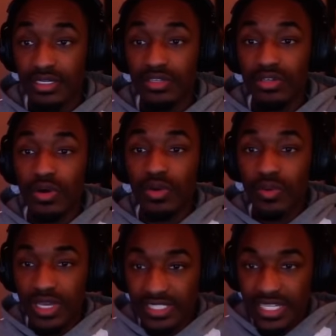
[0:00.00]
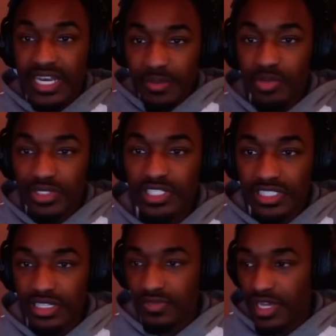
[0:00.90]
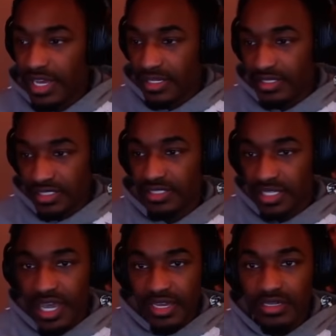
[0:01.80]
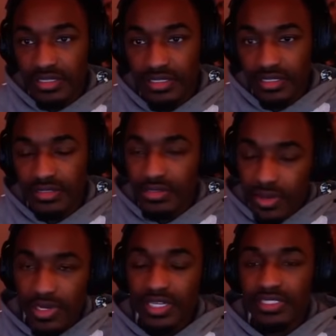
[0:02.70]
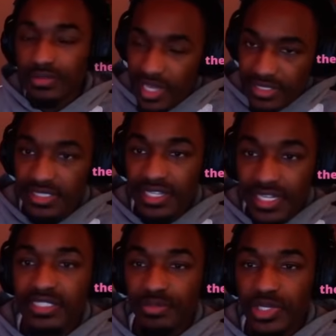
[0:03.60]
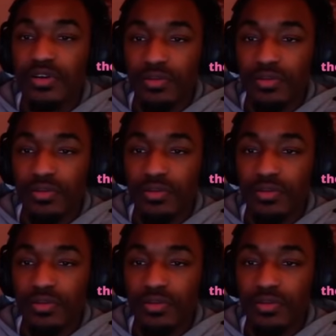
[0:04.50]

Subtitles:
you know, is in that position of like, you know what, that's a big